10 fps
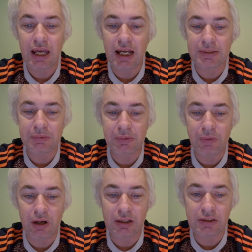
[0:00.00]
as we
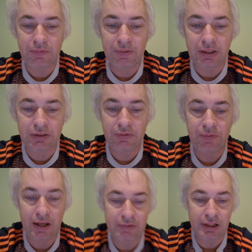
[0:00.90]
work to fix the
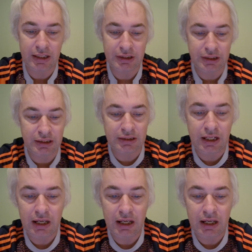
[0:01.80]
foundations